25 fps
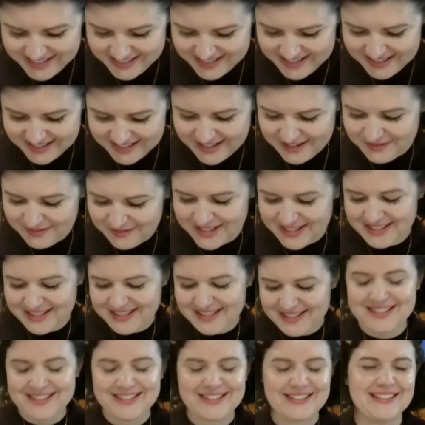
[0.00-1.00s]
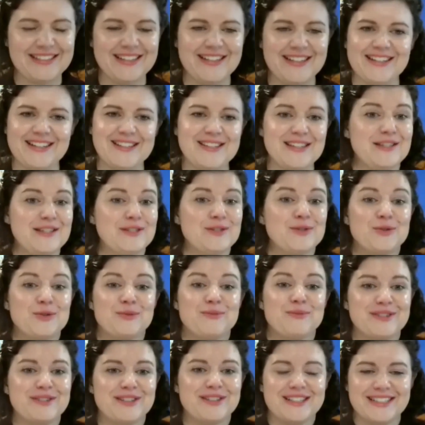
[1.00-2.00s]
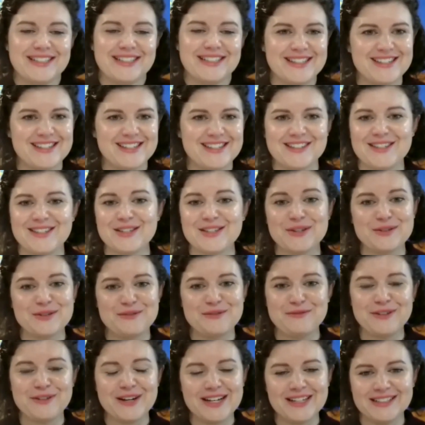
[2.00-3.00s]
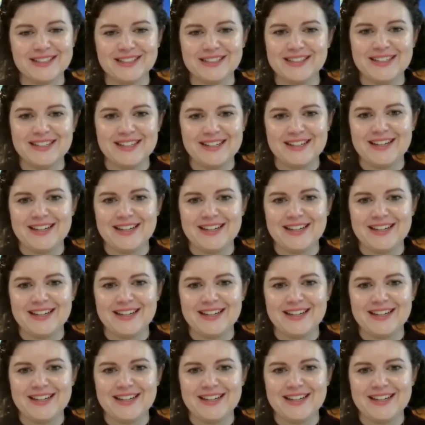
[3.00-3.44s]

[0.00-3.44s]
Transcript: just love it. It's exuberant. It's just so fun.